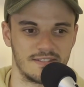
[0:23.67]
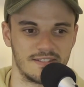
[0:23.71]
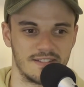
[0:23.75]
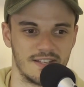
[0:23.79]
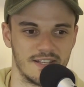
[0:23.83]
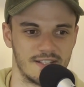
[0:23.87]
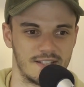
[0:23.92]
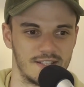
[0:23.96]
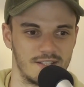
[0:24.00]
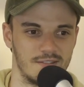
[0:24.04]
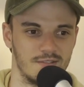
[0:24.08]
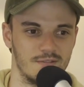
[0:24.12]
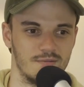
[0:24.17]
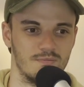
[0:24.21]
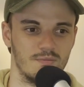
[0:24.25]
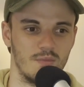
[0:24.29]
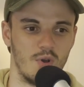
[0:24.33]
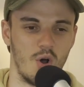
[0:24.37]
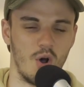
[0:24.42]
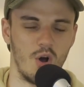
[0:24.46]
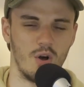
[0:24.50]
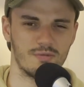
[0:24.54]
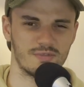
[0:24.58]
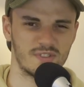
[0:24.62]
get some
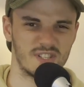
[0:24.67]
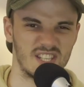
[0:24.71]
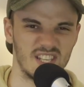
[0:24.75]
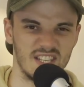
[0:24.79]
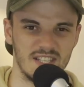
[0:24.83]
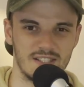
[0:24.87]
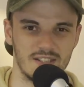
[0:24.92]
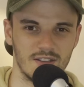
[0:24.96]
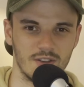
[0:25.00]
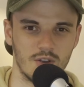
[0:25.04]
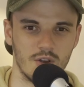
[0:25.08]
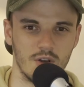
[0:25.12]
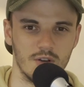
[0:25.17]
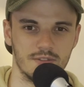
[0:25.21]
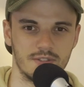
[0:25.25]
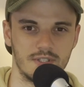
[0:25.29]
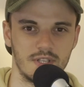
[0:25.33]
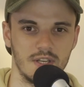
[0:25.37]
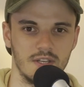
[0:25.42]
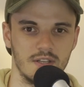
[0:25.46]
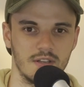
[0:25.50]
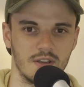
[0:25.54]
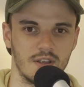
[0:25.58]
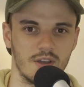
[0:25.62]
off-season
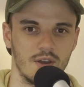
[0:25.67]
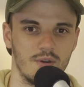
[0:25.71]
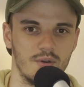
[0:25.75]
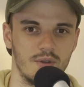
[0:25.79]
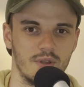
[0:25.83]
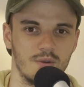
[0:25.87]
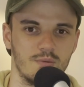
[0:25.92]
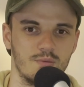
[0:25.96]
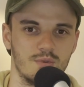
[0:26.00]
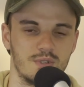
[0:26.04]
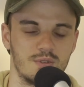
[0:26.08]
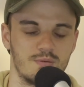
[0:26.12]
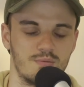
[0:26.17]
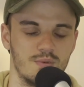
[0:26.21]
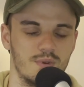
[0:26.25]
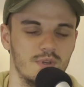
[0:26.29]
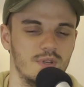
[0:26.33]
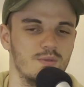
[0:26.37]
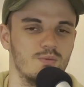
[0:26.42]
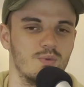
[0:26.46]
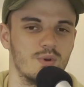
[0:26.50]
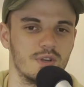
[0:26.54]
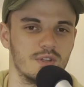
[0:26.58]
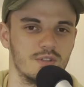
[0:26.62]
content going, which
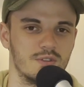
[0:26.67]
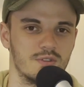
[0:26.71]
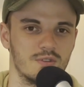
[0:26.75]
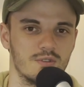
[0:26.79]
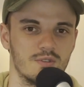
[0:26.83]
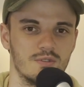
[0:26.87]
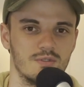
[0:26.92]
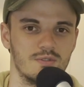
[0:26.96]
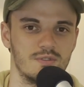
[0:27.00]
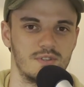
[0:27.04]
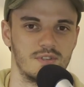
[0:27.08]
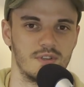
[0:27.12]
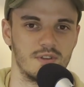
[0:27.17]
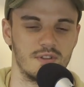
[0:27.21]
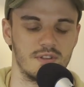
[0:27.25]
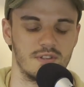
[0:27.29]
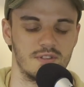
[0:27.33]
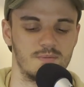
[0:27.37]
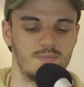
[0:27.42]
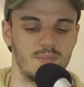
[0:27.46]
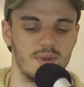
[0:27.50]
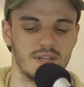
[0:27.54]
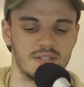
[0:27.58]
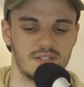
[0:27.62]
we want to do. So
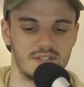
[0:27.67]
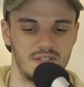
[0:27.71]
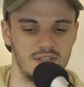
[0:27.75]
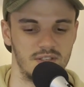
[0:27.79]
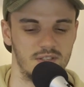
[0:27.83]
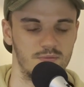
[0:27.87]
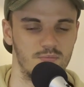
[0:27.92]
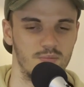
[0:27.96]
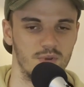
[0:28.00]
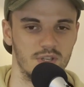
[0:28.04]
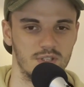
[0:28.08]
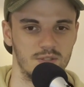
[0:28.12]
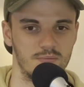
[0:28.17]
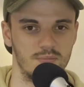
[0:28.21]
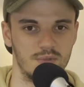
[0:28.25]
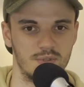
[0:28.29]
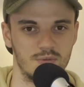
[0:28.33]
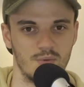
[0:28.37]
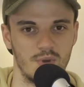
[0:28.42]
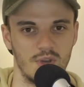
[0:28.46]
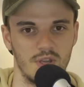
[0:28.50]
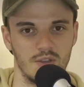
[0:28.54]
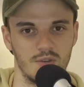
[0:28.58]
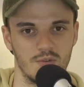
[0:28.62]
there's about 6 weeks
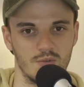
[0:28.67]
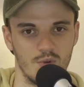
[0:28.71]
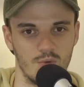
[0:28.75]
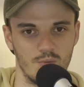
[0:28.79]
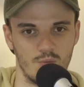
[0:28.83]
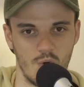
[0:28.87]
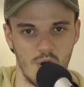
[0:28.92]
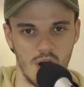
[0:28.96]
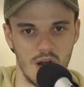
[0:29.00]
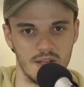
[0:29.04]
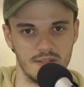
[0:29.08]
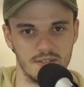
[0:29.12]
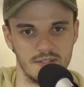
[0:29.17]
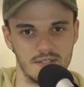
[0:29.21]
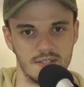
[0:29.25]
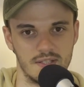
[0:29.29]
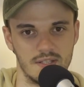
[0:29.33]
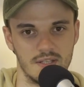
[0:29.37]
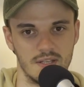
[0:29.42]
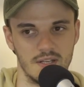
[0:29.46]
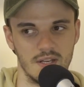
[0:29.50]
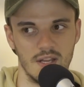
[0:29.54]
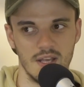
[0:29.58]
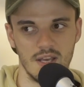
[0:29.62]
between Group 1s,
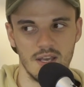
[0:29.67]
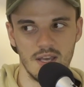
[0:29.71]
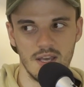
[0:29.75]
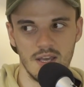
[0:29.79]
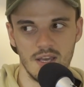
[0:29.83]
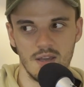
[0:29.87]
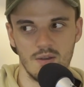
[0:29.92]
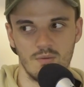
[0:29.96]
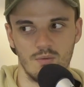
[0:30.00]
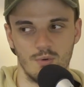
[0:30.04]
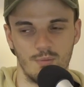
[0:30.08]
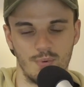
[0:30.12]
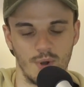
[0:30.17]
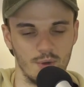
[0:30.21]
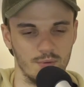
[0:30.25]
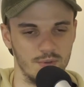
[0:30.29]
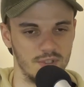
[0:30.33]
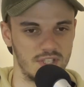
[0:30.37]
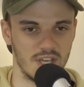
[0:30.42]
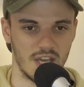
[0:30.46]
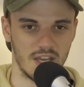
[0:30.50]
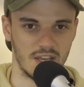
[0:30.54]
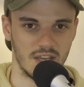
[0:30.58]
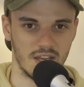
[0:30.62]
and we'll
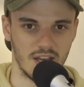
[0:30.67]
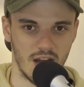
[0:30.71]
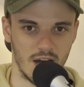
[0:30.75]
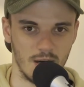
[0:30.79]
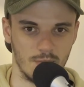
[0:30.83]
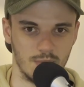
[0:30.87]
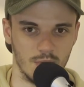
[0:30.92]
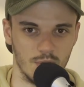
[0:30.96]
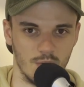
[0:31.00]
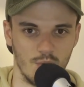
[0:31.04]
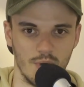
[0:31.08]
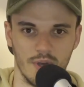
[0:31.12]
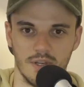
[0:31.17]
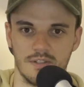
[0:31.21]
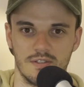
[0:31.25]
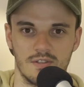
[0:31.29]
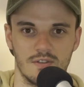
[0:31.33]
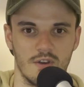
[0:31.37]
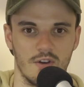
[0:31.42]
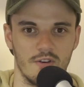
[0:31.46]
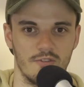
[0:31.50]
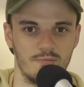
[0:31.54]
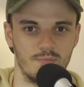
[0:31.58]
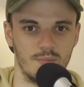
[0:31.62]
probably take a couple of
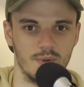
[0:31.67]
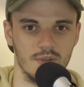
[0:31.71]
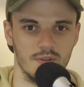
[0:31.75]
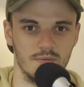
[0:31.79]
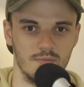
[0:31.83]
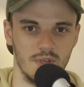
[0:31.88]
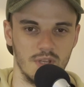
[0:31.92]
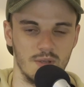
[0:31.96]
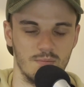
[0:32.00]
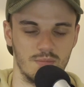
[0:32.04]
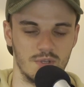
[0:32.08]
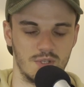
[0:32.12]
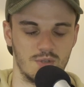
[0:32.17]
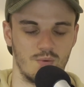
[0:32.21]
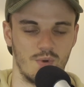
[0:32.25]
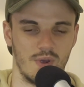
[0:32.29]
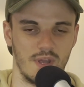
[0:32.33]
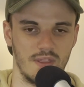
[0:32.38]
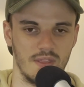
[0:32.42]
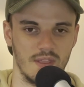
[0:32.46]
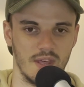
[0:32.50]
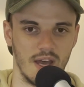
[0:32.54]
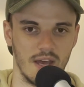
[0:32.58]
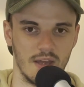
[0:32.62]
weeks off. But in
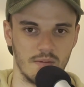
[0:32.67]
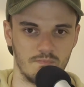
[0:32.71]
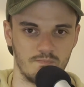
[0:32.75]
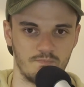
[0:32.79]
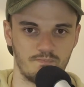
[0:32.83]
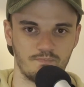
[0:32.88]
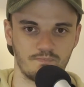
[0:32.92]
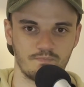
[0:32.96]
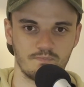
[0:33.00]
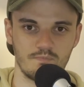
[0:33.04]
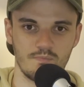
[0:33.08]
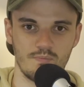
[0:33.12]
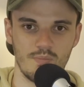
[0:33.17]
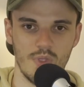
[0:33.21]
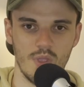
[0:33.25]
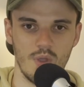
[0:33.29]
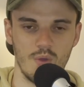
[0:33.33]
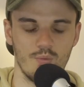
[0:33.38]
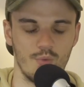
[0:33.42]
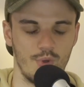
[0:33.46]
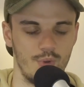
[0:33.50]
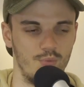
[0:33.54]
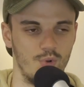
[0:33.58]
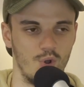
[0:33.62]
between that,
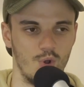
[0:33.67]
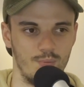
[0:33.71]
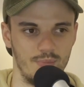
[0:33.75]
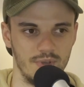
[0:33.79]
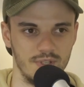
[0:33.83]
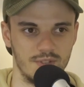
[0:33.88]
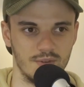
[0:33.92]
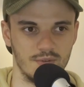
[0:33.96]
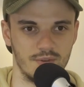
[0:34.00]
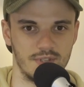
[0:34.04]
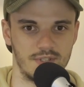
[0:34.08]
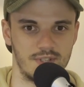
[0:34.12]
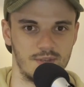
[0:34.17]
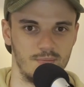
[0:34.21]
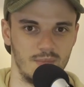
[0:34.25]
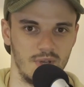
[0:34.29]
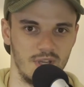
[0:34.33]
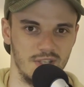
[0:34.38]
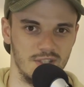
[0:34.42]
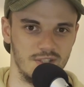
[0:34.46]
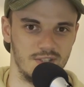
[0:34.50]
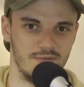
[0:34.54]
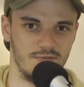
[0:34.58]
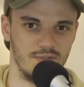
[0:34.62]
we will be doing some
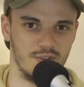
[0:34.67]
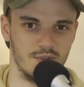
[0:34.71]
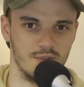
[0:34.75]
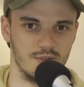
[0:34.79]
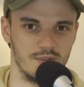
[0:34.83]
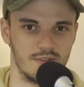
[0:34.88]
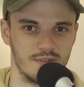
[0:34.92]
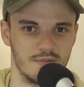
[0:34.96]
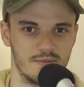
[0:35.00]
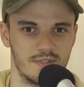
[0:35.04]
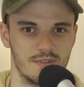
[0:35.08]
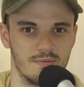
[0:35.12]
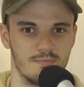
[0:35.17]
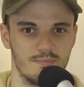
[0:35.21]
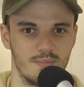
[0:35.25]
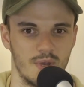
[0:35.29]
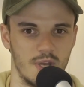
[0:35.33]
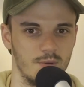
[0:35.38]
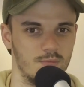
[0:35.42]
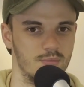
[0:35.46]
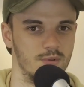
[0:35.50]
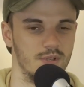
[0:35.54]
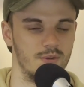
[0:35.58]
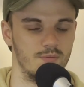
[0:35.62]
interviews with some
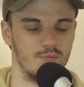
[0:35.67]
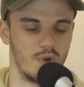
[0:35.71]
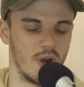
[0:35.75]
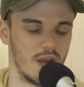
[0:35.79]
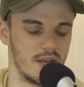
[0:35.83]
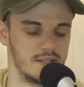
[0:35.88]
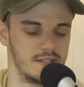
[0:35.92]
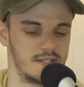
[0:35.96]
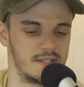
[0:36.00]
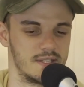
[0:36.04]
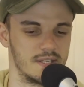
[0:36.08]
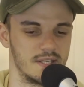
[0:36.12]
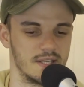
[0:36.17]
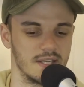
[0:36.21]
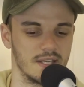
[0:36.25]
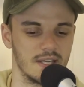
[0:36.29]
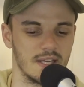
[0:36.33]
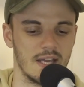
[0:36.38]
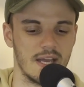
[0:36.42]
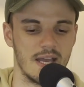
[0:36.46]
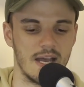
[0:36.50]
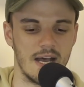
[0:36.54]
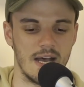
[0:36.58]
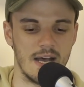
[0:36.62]
people in
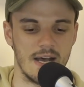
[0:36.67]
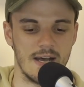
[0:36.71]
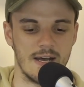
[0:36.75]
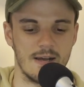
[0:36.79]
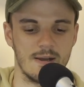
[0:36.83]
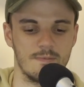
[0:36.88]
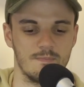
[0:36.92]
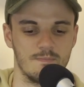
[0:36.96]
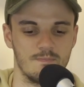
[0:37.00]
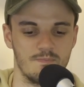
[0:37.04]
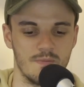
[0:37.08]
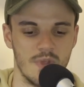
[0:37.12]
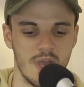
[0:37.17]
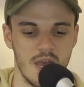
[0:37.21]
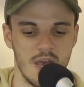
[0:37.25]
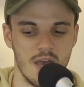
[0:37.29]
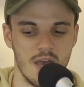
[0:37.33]
racing. We'll